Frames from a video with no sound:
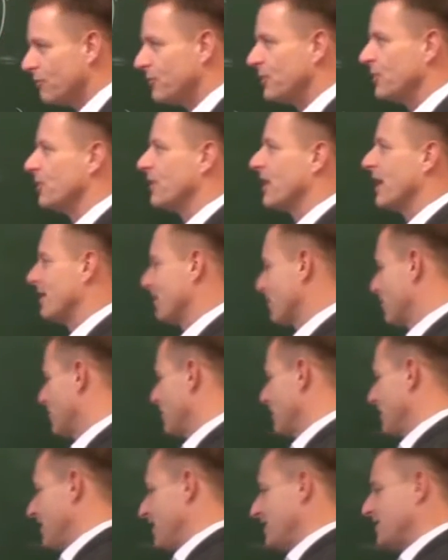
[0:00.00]
often you get a
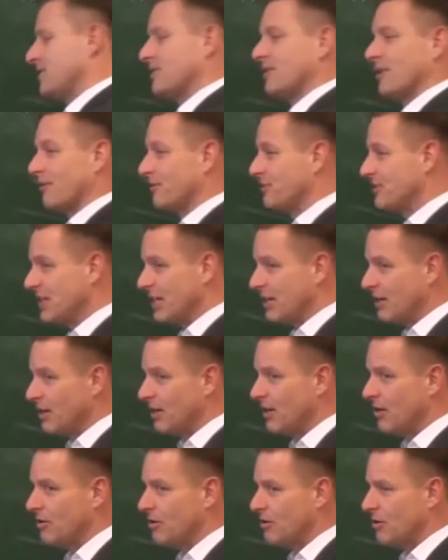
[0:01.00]
correlation of
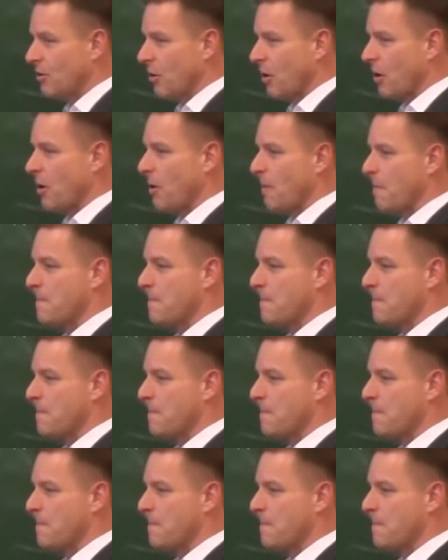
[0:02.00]
0,